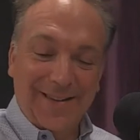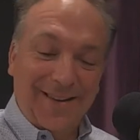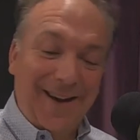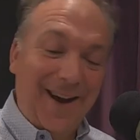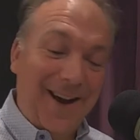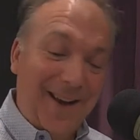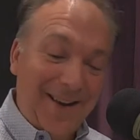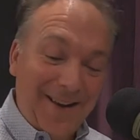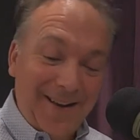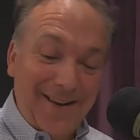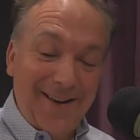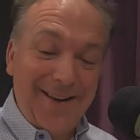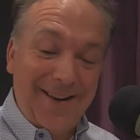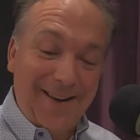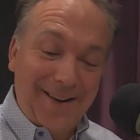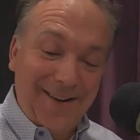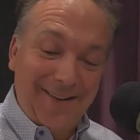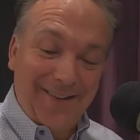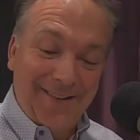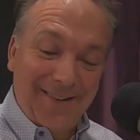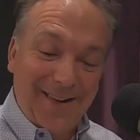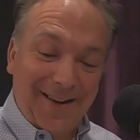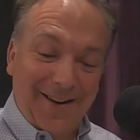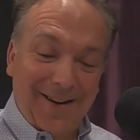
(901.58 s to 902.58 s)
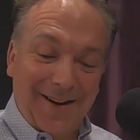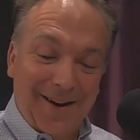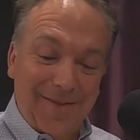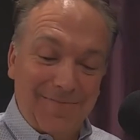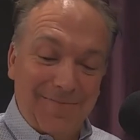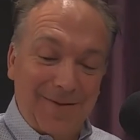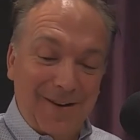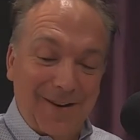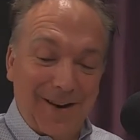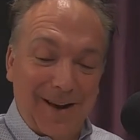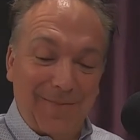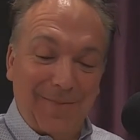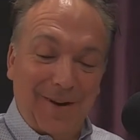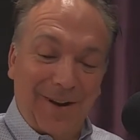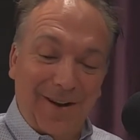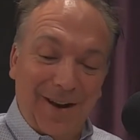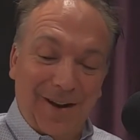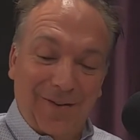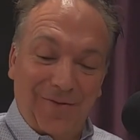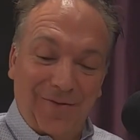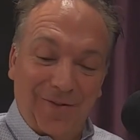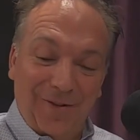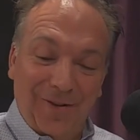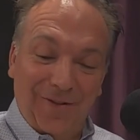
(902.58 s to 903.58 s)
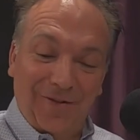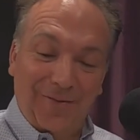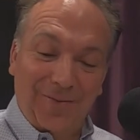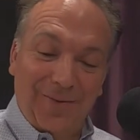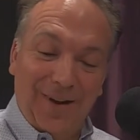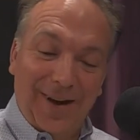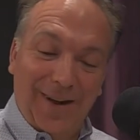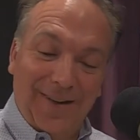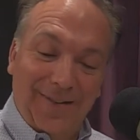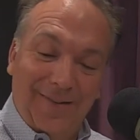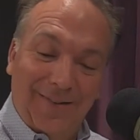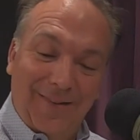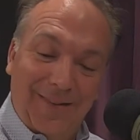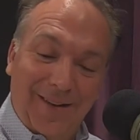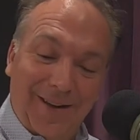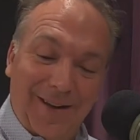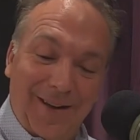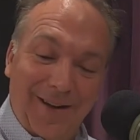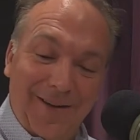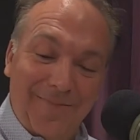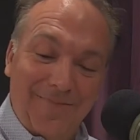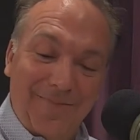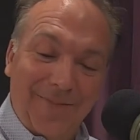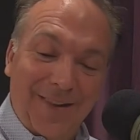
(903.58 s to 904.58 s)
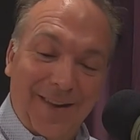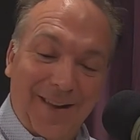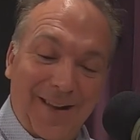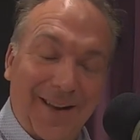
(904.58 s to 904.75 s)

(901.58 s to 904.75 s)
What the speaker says: kind of neat that a company named Connect First would ask a